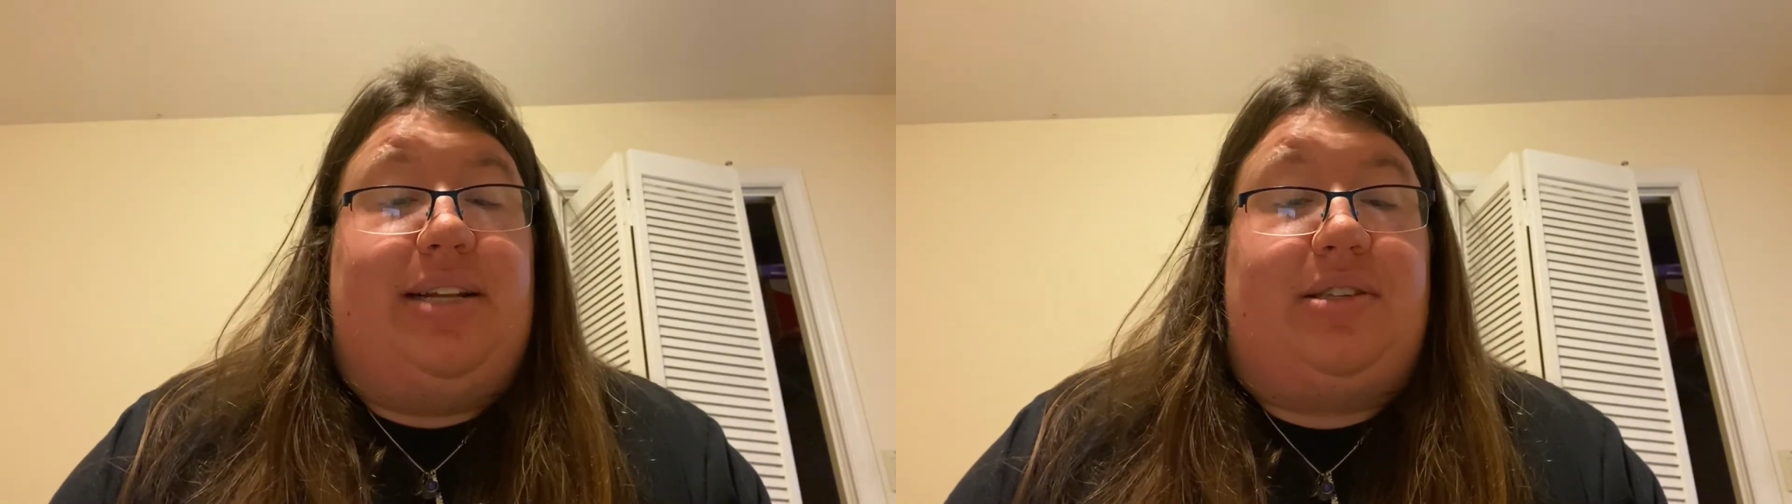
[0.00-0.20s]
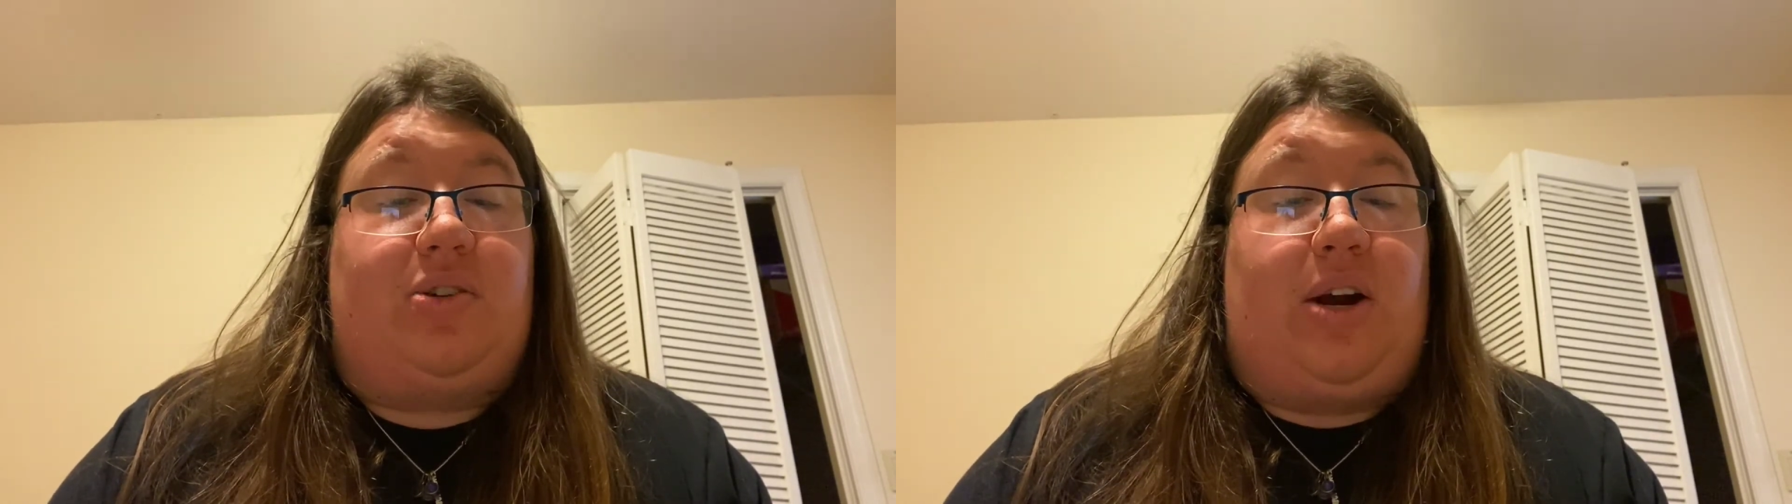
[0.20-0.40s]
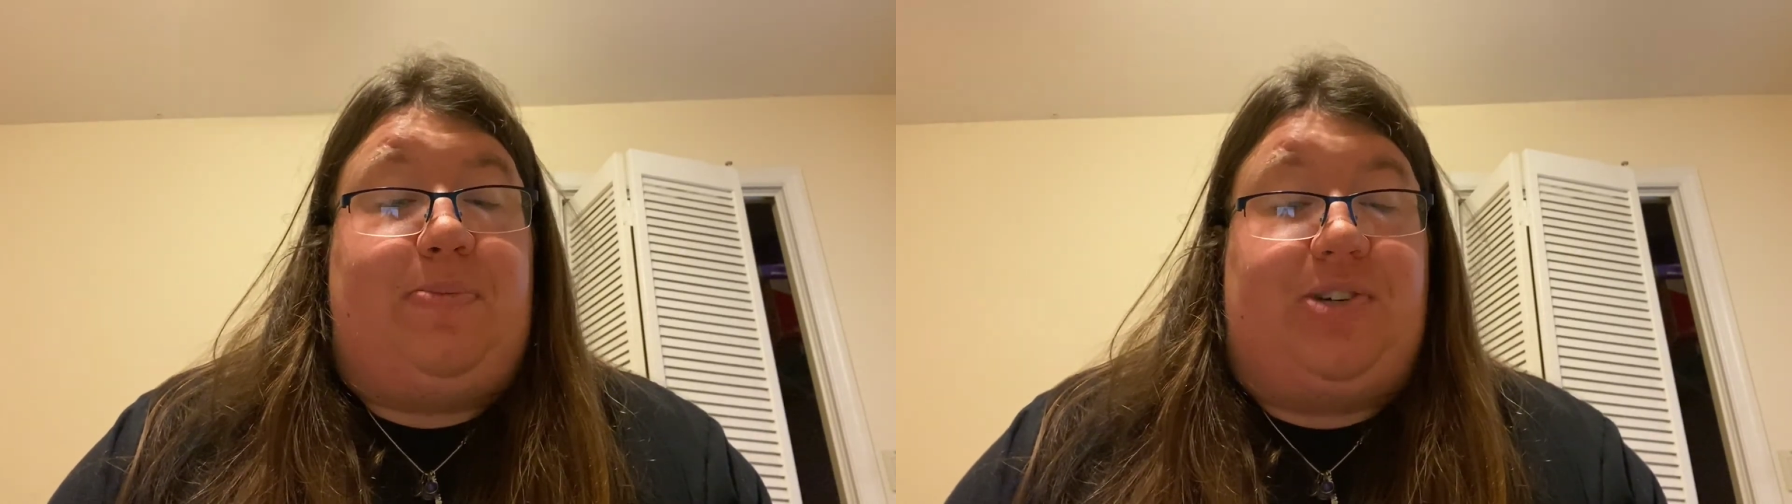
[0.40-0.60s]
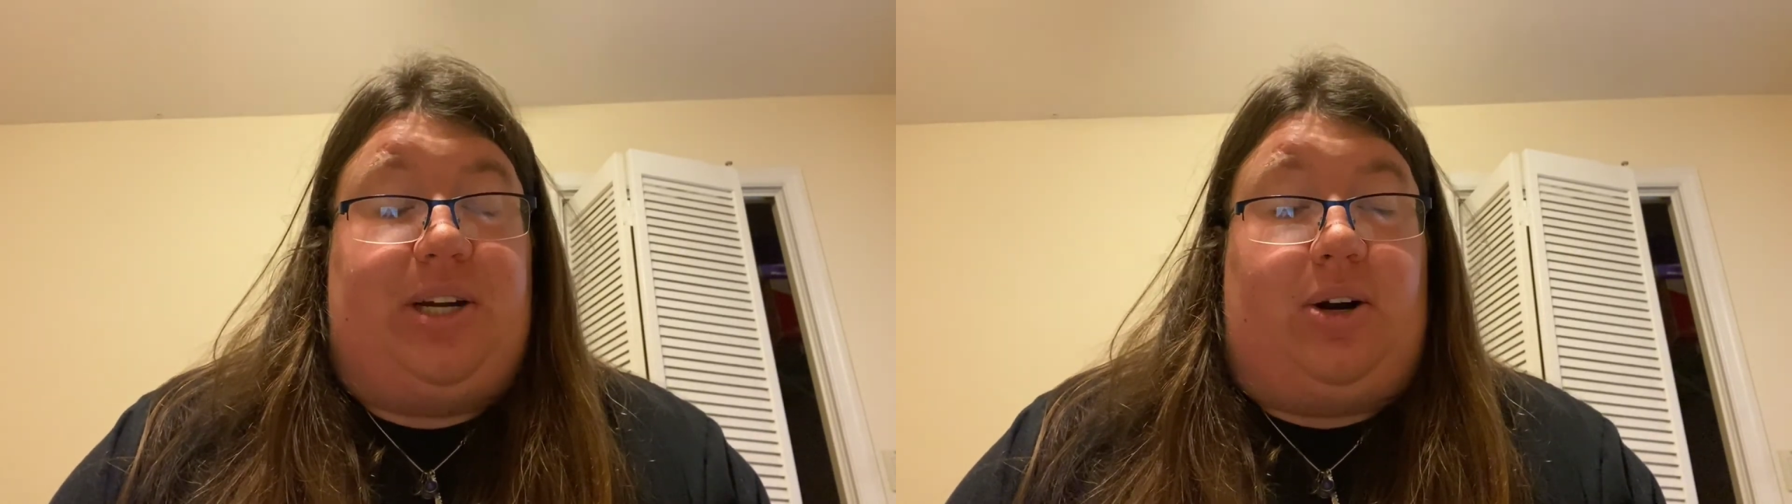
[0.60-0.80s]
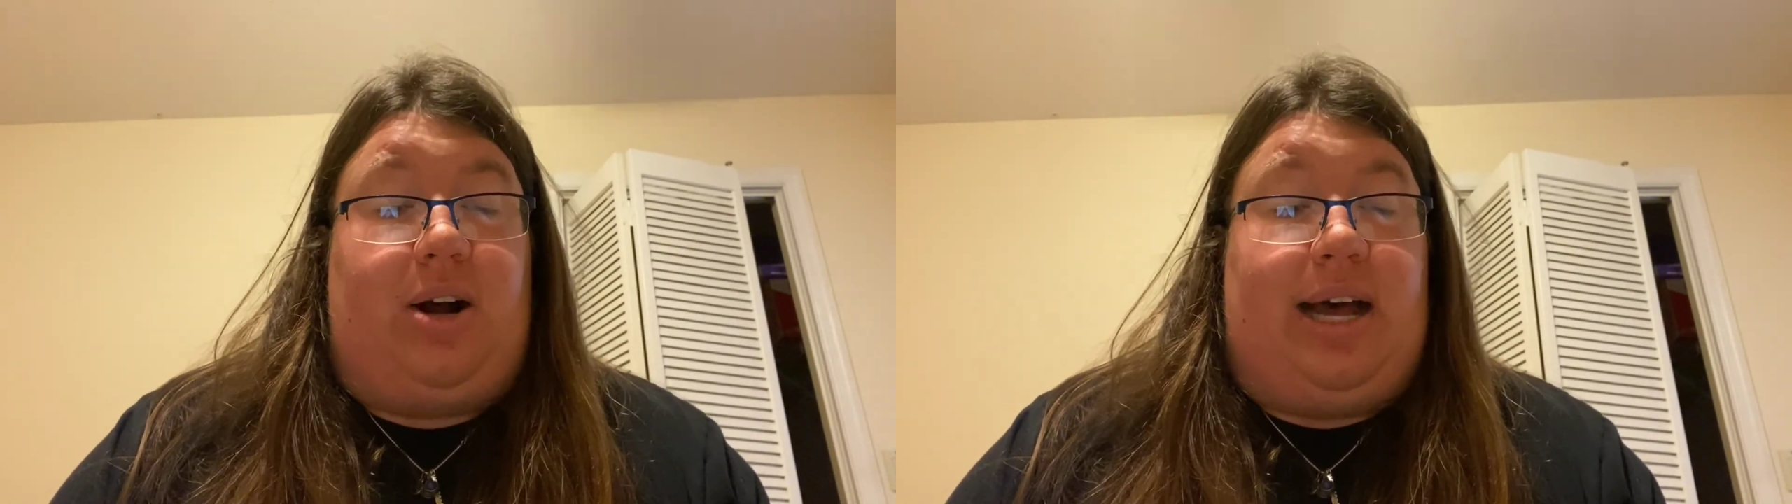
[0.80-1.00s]
inscription
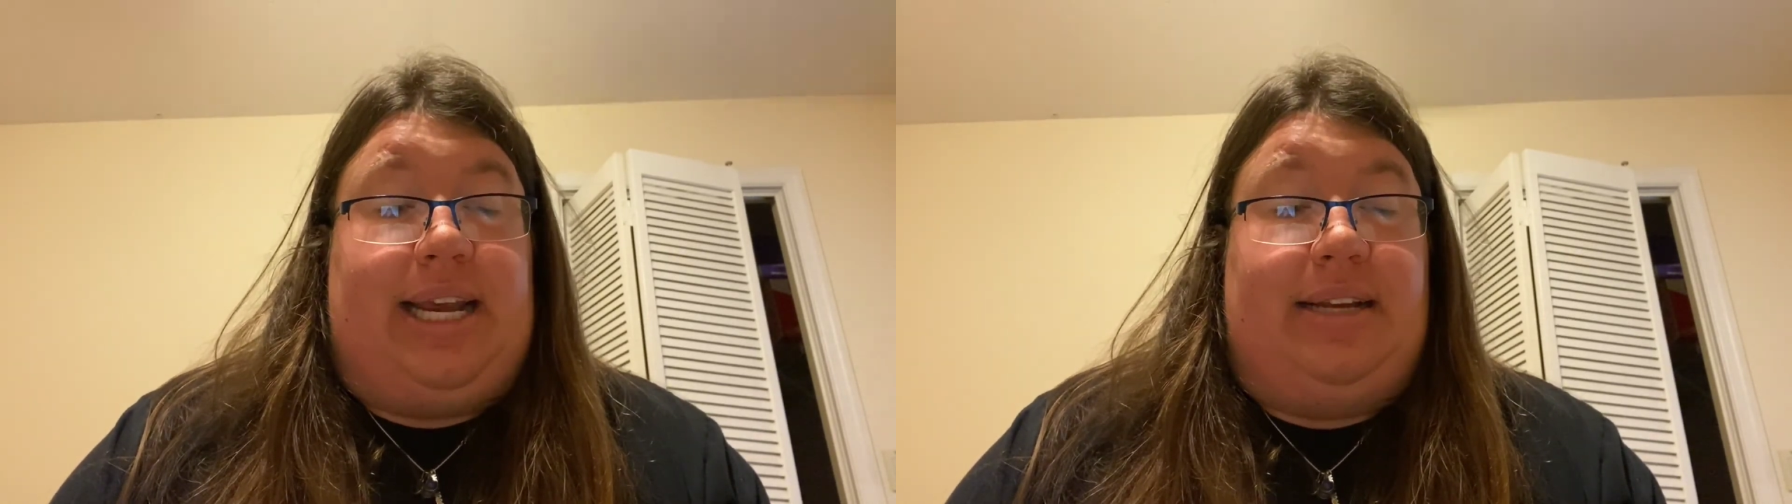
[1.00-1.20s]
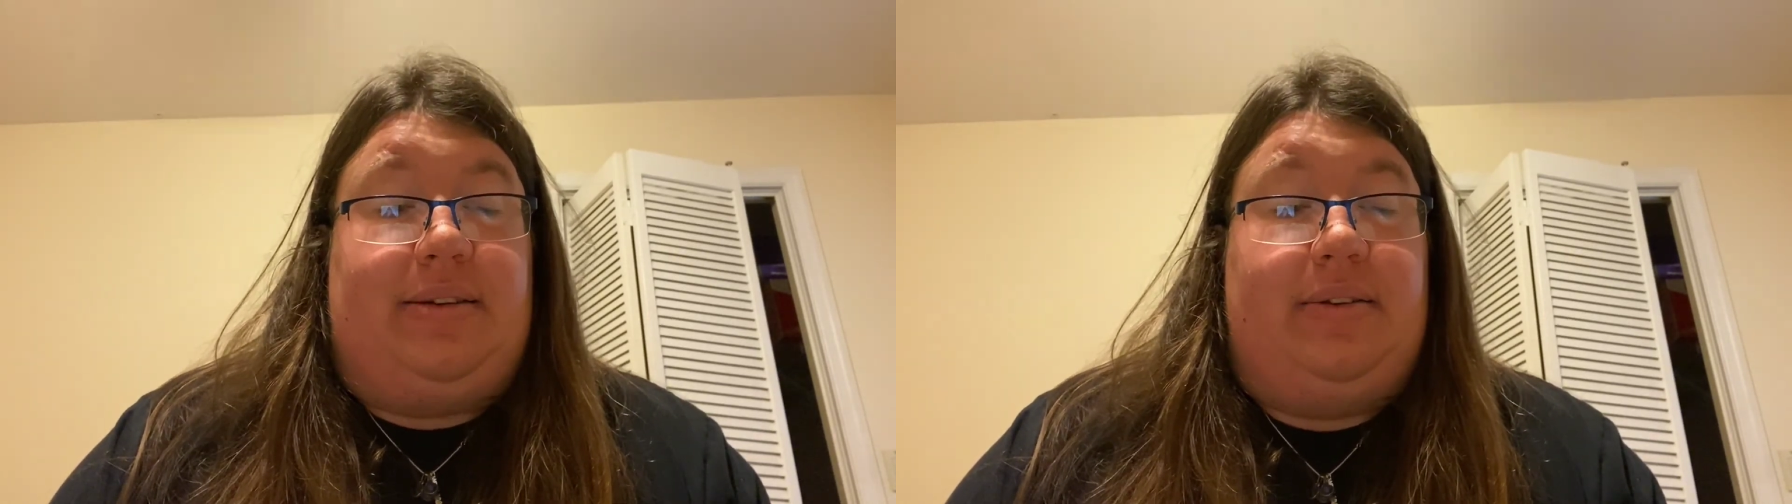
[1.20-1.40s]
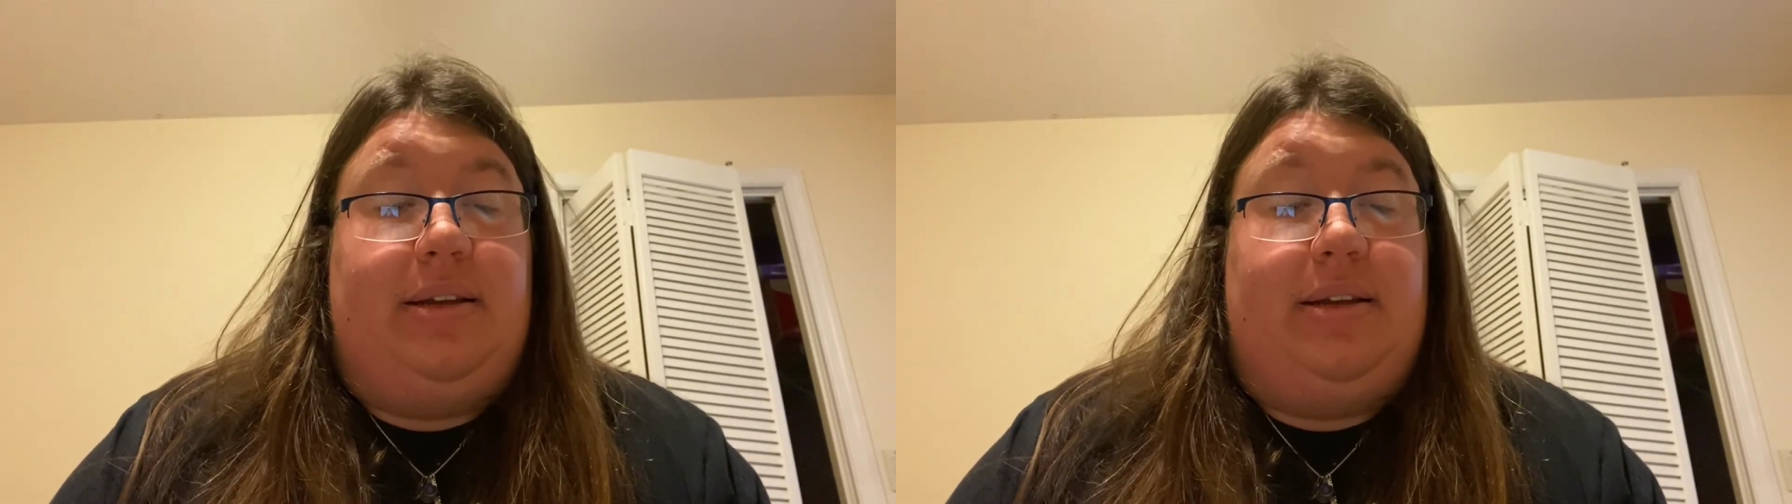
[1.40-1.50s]
are on it?